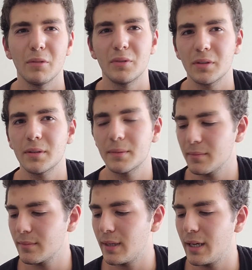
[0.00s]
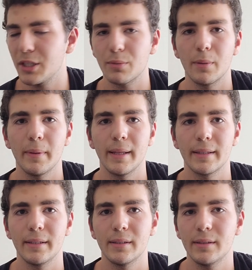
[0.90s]
just want to play like
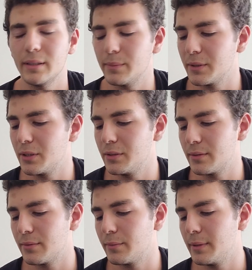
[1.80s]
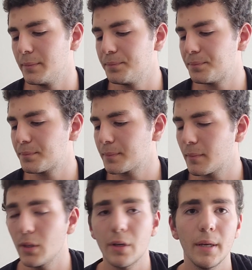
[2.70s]
this. It's much easier for me.
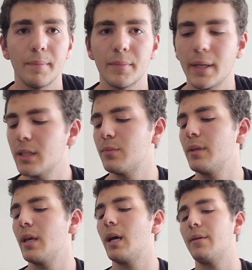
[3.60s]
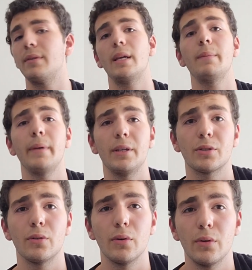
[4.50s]
Okay, next we have an A major
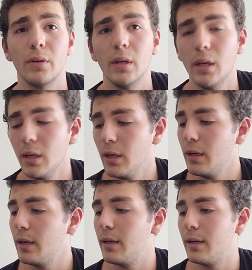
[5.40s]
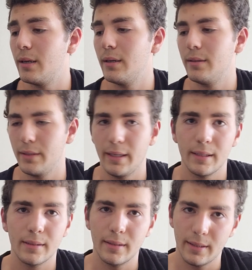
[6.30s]
chord.
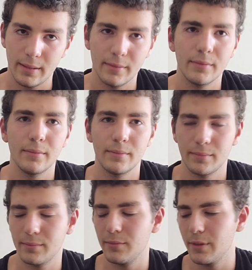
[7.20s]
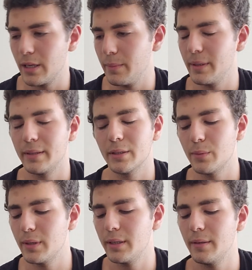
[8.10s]
Yes, again, we can't play this
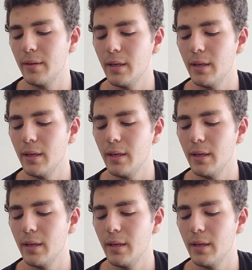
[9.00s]
way.